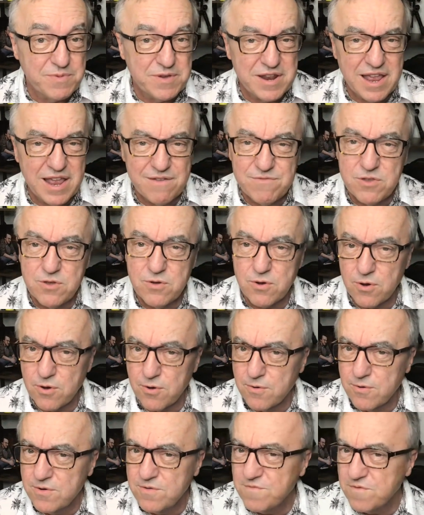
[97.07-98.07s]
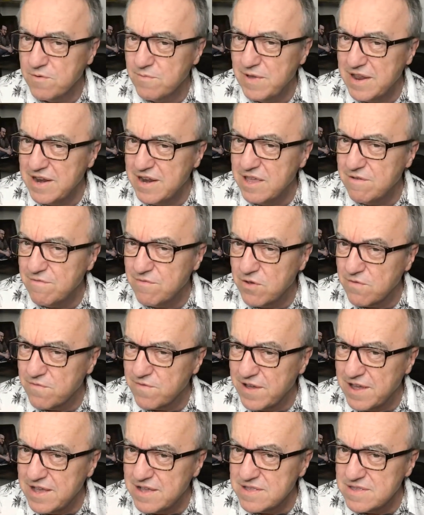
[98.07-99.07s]
but have you heard from any of your
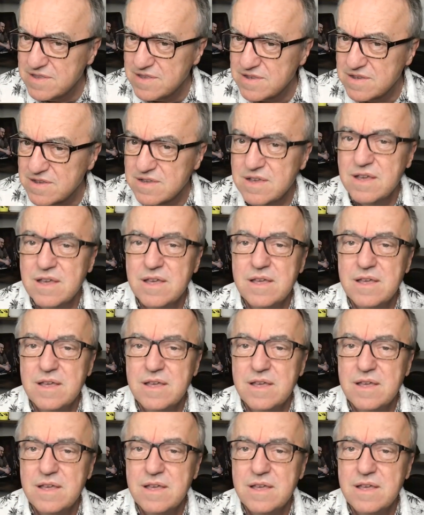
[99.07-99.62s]
fans?